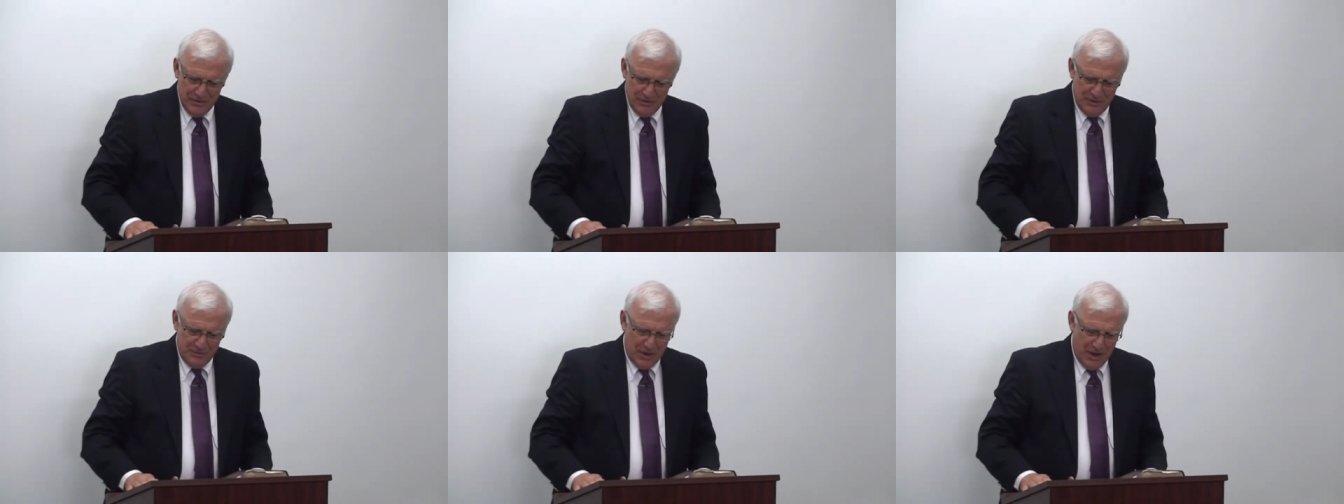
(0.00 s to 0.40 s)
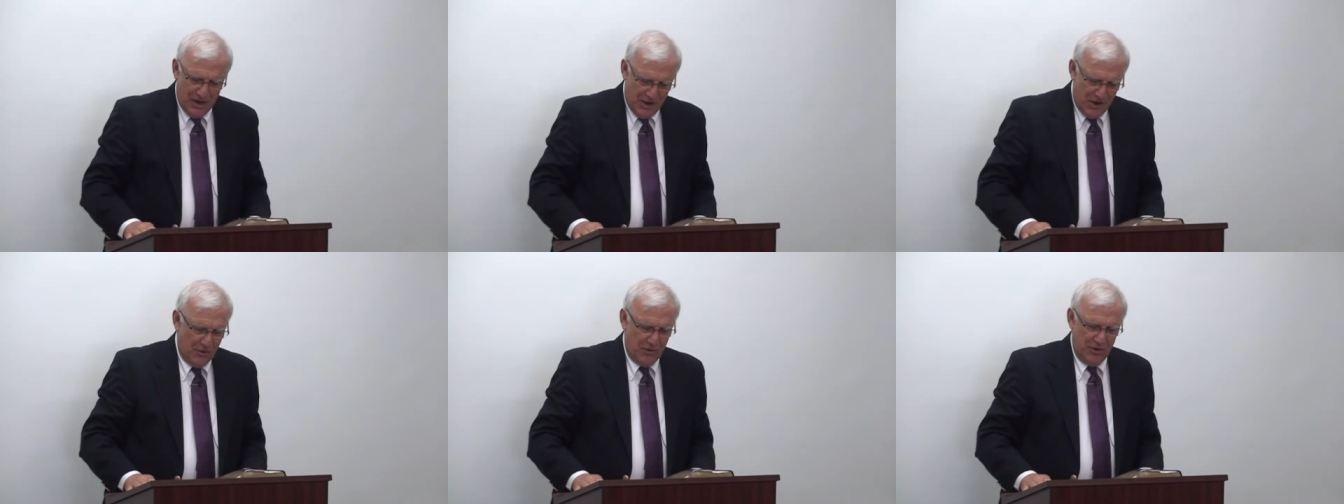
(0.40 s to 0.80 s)
in my
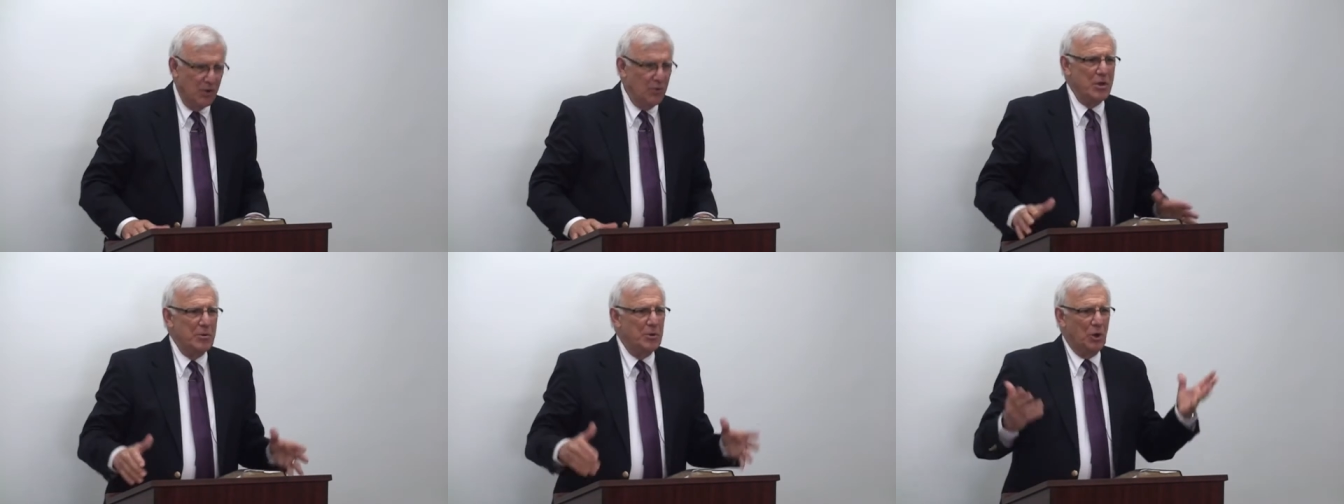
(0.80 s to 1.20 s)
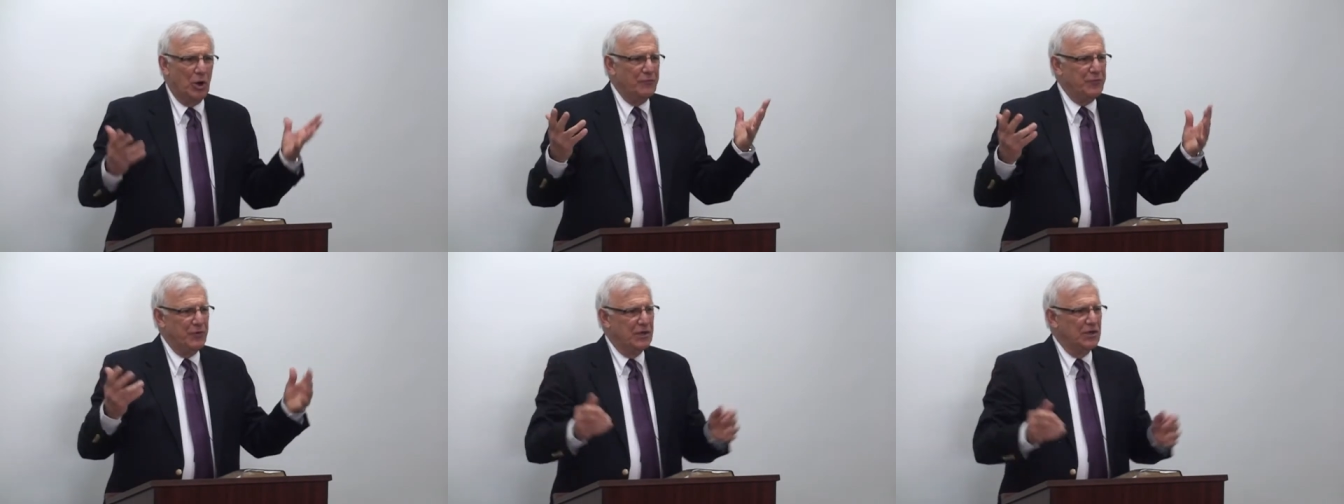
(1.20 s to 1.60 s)
area. We would
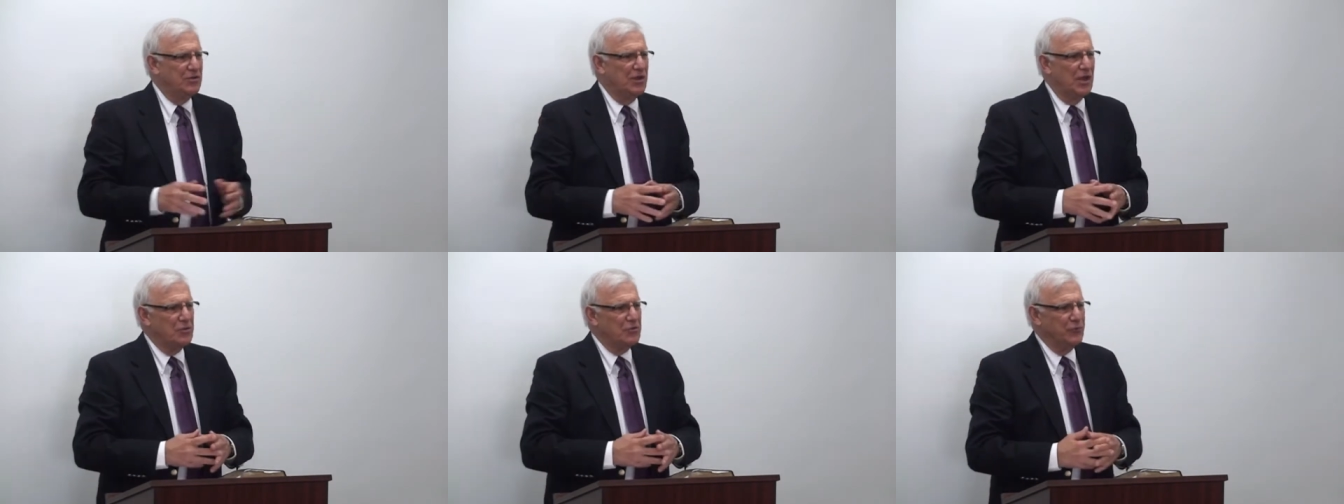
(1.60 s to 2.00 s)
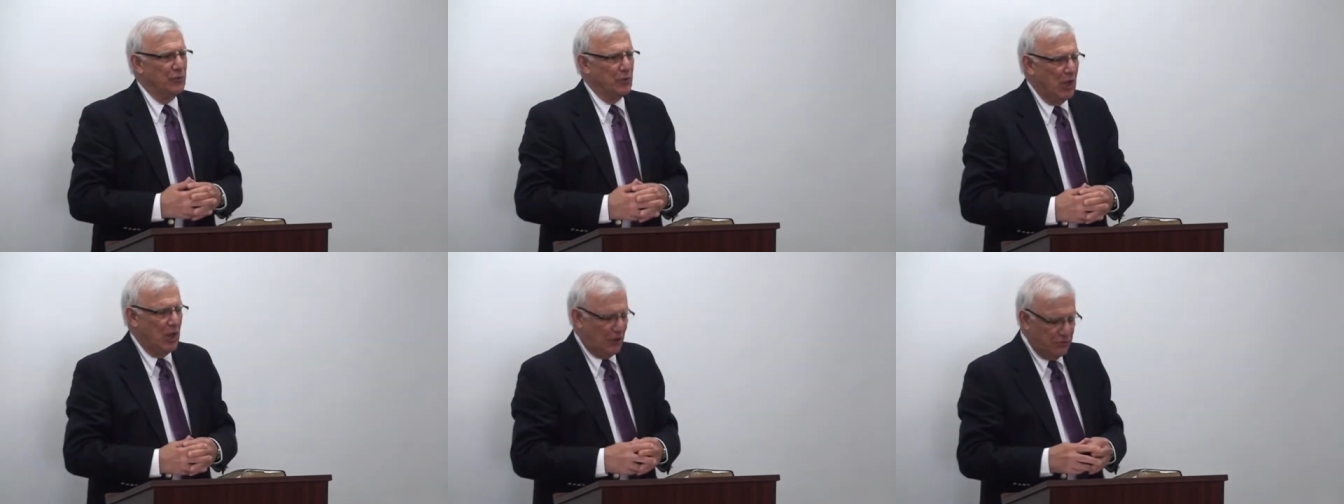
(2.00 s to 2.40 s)
often get together
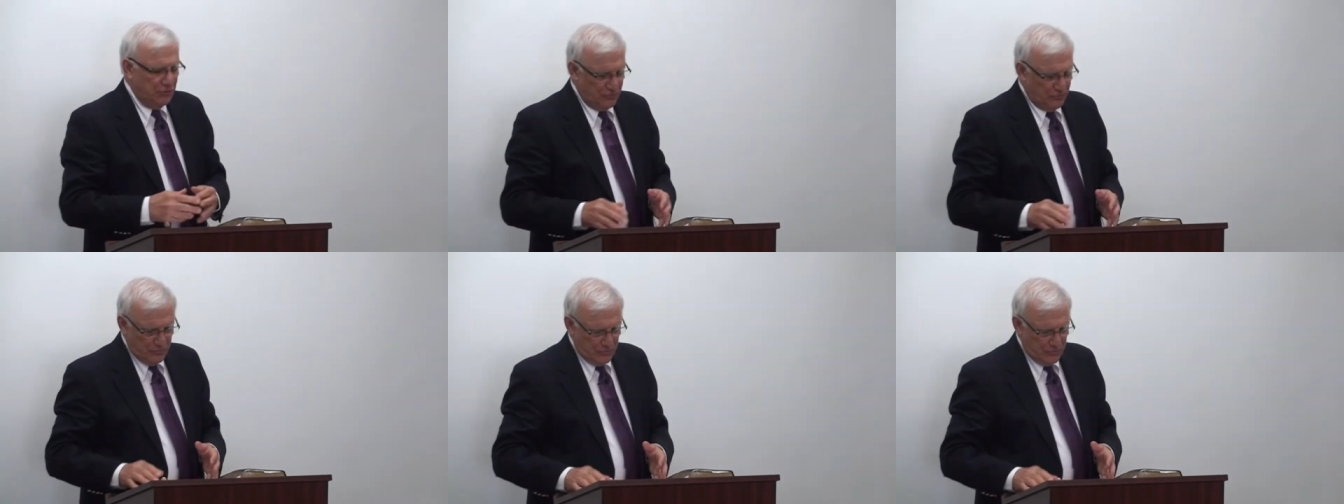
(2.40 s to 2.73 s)
for lunch.